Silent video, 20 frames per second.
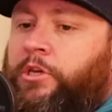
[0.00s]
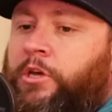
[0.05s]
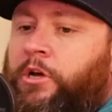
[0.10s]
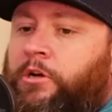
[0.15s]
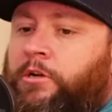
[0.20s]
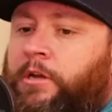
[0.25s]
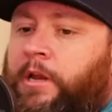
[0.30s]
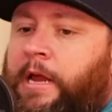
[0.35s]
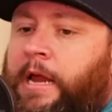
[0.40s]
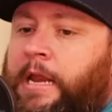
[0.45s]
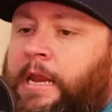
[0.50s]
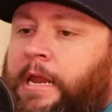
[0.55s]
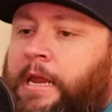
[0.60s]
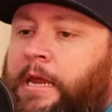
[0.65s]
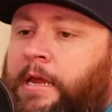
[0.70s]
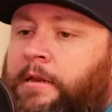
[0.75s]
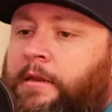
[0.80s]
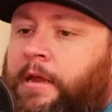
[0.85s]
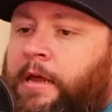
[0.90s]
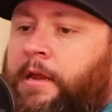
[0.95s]
young
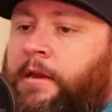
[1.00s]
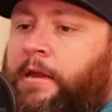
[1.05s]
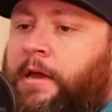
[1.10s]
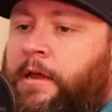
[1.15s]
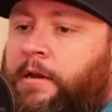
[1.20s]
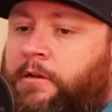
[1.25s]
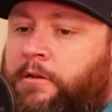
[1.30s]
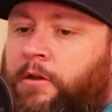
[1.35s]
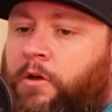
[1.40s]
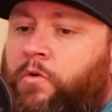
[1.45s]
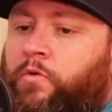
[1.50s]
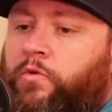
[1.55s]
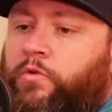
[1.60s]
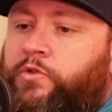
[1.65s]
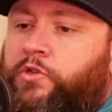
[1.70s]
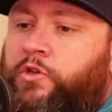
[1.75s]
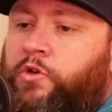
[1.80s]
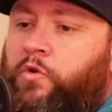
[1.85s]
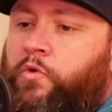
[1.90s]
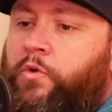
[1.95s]
lady at a local
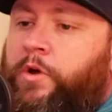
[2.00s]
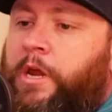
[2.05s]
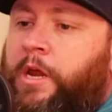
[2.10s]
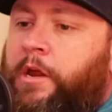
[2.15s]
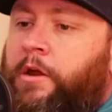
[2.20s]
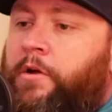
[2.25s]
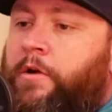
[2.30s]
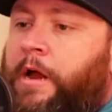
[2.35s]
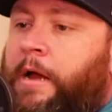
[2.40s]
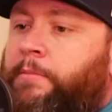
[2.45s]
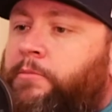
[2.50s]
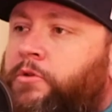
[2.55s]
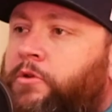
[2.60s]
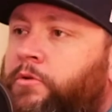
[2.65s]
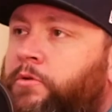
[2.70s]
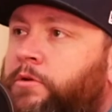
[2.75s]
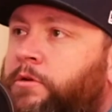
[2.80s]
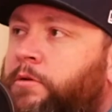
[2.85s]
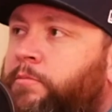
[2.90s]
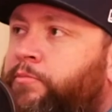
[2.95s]
school here. I'm
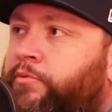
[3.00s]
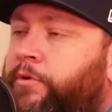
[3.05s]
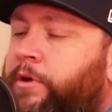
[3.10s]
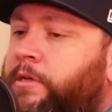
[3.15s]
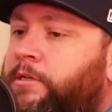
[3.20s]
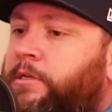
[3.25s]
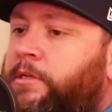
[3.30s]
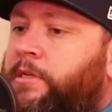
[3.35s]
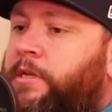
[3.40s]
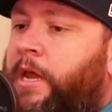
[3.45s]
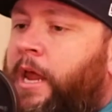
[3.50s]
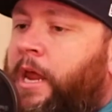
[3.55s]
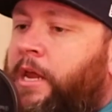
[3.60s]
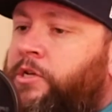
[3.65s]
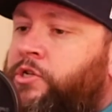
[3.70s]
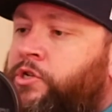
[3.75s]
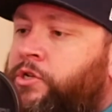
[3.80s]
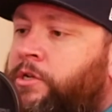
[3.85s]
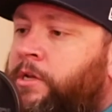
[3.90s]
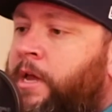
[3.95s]
doing a
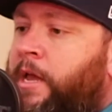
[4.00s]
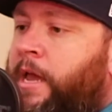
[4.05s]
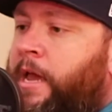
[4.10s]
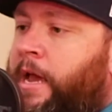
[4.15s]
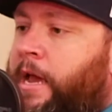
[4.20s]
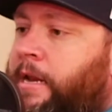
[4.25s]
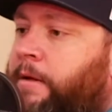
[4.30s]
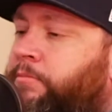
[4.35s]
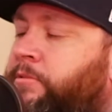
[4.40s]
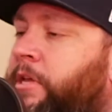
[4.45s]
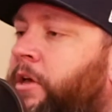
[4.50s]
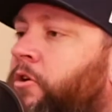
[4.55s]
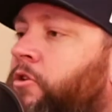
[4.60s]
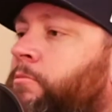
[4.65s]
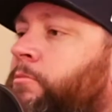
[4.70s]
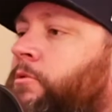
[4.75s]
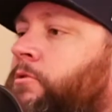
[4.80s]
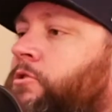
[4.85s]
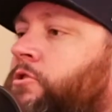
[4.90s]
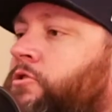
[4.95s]
presentation, and I'm telling
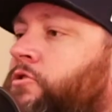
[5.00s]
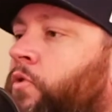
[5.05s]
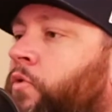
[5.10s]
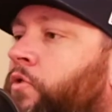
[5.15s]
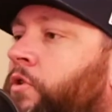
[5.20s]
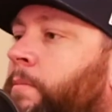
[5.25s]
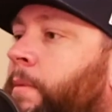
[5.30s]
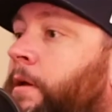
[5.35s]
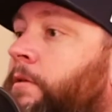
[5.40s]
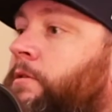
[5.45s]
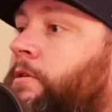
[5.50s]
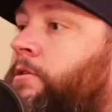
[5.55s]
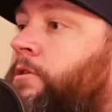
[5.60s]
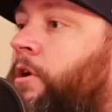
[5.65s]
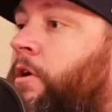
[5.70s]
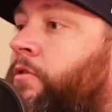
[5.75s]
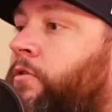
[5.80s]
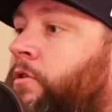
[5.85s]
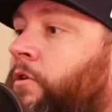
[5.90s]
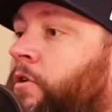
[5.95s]
them a story about this
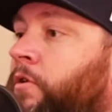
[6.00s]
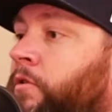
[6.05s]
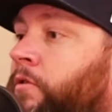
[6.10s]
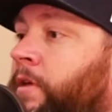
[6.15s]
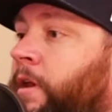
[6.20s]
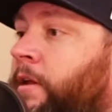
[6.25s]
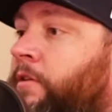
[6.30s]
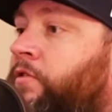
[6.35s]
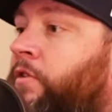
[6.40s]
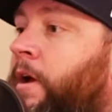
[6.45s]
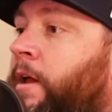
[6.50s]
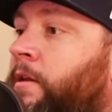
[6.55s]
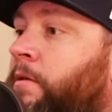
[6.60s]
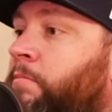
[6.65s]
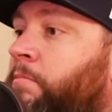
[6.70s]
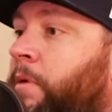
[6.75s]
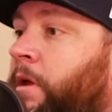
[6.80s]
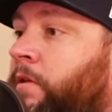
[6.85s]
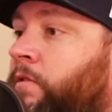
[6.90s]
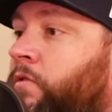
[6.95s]
other girl that I tried to
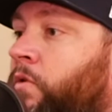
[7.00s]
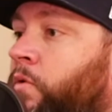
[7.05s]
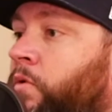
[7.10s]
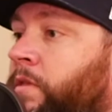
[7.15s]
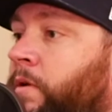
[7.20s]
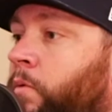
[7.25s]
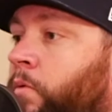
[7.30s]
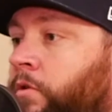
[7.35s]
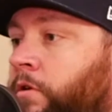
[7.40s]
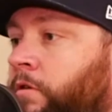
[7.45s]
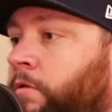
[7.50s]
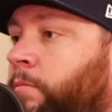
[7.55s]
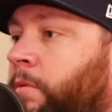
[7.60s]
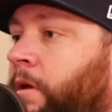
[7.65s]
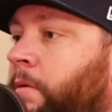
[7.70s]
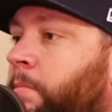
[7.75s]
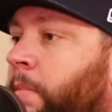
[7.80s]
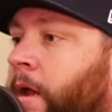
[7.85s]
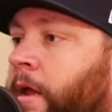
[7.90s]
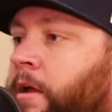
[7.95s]
mentor that wanted to
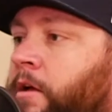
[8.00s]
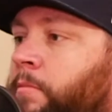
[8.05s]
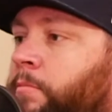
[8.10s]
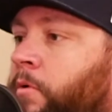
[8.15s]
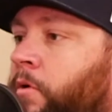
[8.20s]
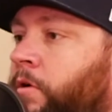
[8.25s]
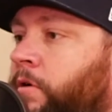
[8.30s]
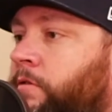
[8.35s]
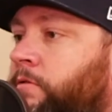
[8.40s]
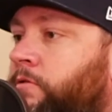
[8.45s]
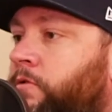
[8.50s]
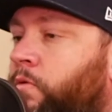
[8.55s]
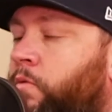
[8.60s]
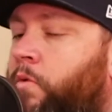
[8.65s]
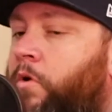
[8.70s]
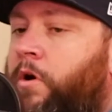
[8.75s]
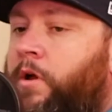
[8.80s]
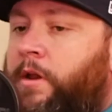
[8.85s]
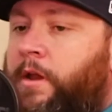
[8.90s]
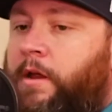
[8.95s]
be a makeup artist or
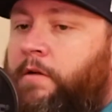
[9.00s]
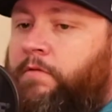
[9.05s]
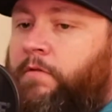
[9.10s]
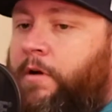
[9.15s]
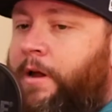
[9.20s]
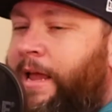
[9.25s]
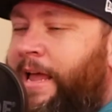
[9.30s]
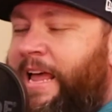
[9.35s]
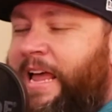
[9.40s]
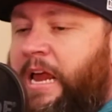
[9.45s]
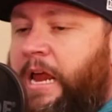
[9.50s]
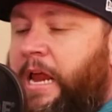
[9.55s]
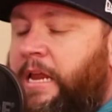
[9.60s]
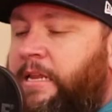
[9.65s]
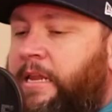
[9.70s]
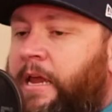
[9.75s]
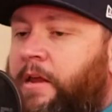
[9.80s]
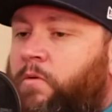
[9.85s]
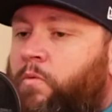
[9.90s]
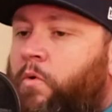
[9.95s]
whatever.
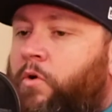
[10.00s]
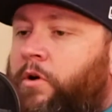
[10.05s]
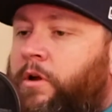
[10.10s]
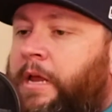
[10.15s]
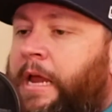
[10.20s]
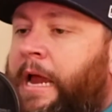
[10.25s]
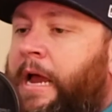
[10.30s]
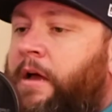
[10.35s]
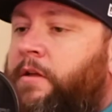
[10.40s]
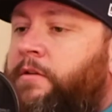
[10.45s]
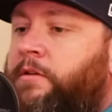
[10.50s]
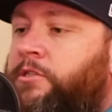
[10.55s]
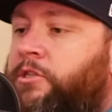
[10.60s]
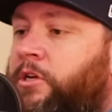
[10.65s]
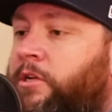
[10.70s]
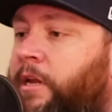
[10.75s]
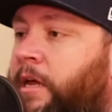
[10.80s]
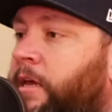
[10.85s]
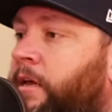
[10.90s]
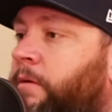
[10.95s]
It didn't work out. This
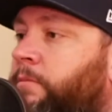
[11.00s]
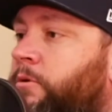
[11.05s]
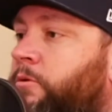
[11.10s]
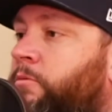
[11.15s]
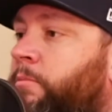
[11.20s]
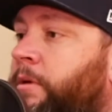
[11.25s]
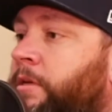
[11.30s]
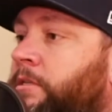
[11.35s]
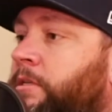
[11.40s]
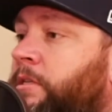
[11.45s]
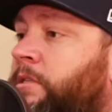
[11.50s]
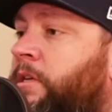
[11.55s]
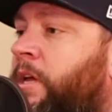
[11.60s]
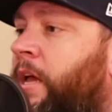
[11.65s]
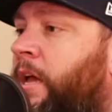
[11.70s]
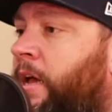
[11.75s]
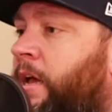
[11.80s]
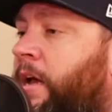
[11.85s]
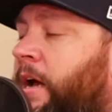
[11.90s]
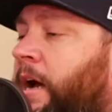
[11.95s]
young lady comes up to me and says,
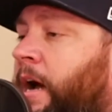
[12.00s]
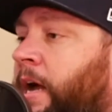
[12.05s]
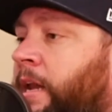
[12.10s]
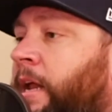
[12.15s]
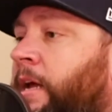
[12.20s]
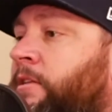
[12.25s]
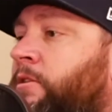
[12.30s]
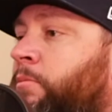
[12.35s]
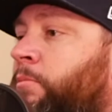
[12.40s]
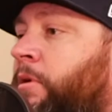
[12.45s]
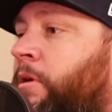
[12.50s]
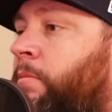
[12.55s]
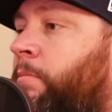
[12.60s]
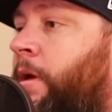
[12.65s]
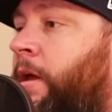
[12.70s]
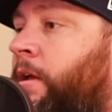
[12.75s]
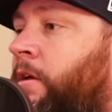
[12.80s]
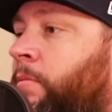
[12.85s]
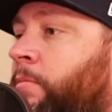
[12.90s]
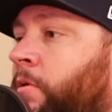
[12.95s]
"I'd like to be a
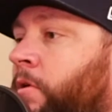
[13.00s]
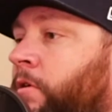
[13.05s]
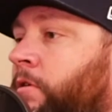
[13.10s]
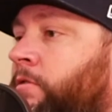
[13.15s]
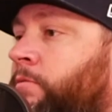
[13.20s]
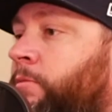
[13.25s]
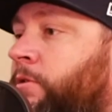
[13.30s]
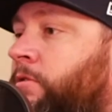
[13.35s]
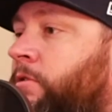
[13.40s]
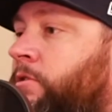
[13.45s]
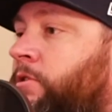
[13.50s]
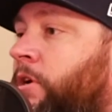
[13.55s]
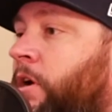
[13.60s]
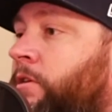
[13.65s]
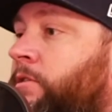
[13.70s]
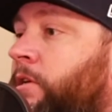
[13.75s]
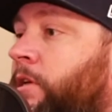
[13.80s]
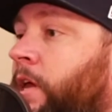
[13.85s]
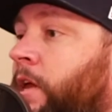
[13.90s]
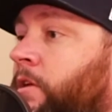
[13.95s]
makeup artist, Mr.
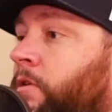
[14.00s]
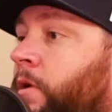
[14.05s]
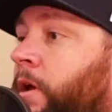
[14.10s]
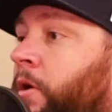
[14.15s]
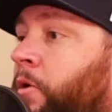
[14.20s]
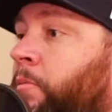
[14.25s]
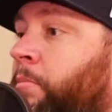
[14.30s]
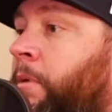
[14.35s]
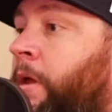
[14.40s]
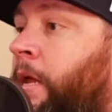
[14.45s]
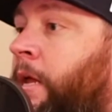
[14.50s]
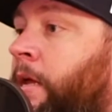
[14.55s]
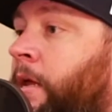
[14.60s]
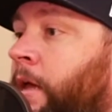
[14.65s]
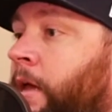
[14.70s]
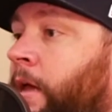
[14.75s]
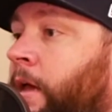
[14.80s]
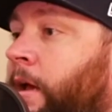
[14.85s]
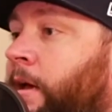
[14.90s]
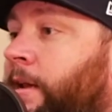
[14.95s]
Johnson. Can you help me?"
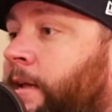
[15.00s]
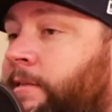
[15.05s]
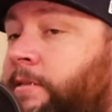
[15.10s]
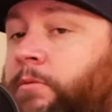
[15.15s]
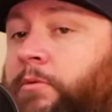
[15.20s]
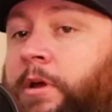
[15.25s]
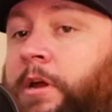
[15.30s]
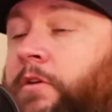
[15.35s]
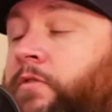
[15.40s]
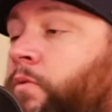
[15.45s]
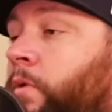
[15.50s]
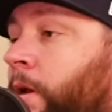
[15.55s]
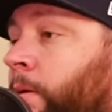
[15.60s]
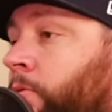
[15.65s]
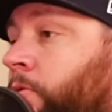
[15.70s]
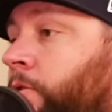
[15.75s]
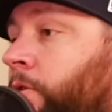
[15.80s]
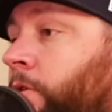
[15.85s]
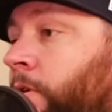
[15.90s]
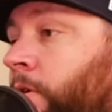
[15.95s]
And I said, "Well, here's what
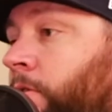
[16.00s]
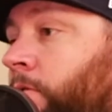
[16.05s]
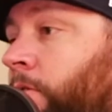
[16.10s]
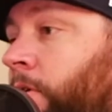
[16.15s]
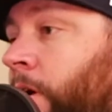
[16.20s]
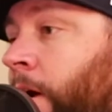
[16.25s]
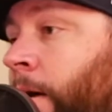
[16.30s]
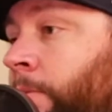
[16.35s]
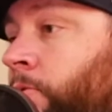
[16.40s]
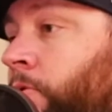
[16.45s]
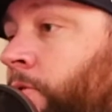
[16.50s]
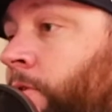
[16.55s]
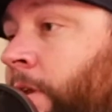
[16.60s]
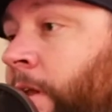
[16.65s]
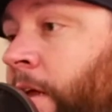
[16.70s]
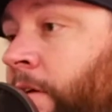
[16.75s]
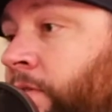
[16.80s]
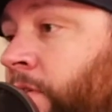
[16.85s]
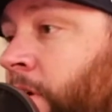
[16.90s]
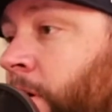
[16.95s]
I'm going to do. I'm going to
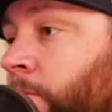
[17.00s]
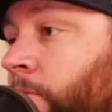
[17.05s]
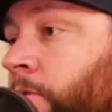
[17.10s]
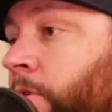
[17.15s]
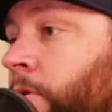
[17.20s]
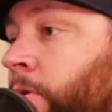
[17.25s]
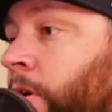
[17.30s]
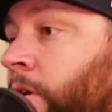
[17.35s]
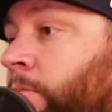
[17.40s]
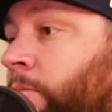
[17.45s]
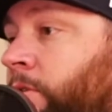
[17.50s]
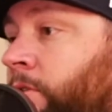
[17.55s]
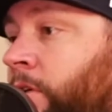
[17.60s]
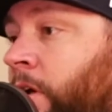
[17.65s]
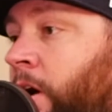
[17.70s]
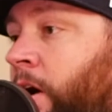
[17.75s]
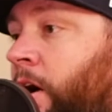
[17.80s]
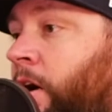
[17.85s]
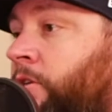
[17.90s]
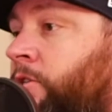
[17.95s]
leave here. I'm going to go get a
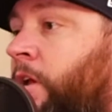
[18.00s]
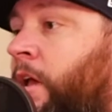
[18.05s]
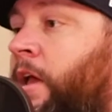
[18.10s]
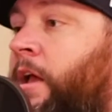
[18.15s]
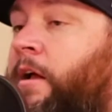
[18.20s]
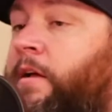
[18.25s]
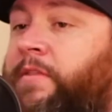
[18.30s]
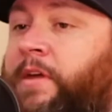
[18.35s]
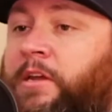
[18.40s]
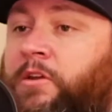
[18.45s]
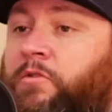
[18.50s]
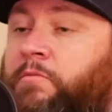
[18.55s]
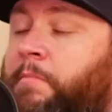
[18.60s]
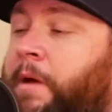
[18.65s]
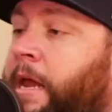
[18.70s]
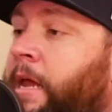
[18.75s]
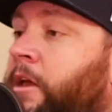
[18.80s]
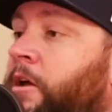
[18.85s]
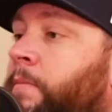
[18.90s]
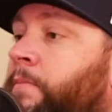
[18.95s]
massage. They do
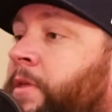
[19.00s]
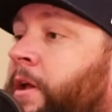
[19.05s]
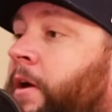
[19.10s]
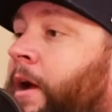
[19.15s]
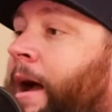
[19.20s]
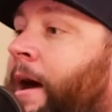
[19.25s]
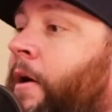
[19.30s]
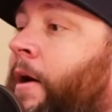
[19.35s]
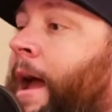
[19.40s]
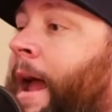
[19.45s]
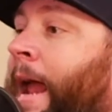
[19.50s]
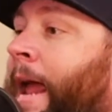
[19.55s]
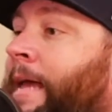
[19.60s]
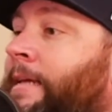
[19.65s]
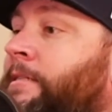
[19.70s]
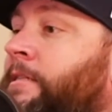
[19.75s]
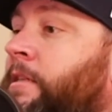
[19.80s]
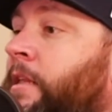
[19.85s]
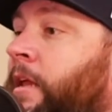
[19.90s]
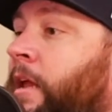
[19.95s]
makeup there. I'll
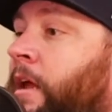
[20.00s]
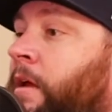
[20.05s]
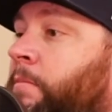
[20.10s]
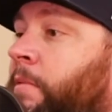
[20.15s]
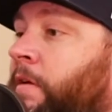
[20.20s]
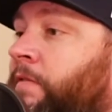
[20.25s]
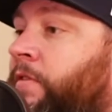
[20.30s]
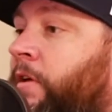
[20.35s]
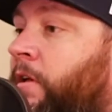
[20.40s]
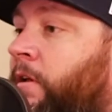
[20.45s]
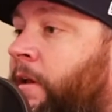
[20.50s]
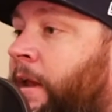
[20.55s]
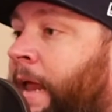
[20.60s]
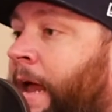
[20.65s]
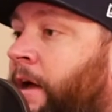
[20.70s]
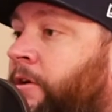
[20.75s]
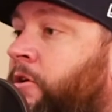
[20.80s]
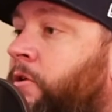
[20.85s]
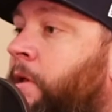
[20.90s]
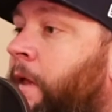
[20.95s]
ask them if they'll
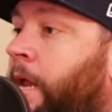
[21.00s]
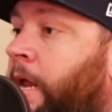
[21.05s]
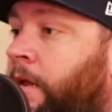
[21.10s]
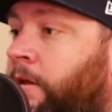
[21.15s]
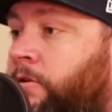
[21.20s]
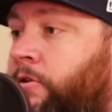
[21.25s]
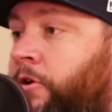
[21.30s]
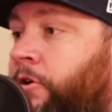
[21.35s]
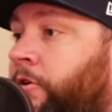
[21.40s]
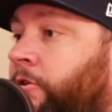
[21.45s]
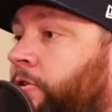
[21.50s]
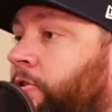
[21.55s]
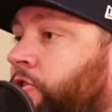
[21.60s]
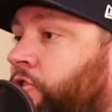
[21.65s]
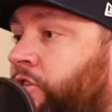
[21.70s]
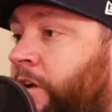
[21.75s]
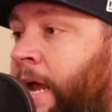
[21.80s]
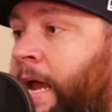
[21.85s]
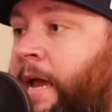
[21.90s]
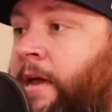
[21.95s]
allow you to intern or
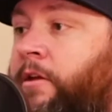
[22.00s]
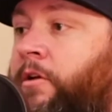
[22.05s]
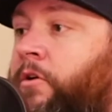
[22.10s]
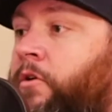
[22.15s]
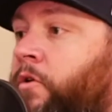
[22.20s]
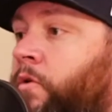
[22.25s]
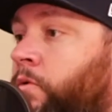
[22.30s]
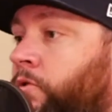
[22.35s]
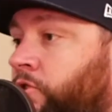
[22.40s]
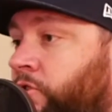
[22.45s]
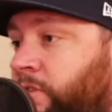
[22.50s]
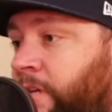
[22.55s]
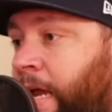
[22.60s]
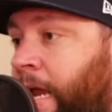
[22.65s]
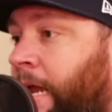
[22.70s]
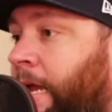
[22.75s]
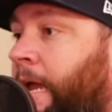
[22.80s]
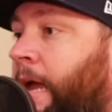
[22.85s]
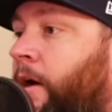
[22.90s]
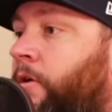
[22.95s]
shadow or just
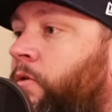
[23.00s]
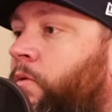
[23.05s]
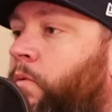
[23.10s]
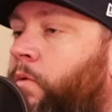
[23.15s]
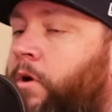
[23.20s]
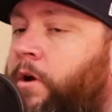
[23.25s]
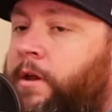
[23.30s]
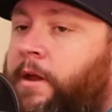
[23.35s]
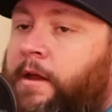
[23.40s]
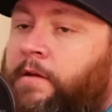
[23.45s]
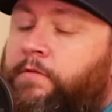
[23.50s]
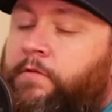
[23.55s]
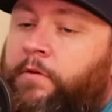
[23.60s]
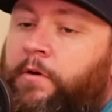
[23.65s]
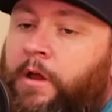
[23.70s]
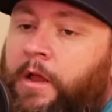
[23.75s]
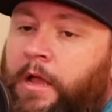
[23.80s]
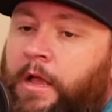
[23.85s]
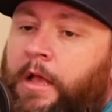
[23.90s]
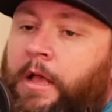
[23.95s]
hang out or whatever."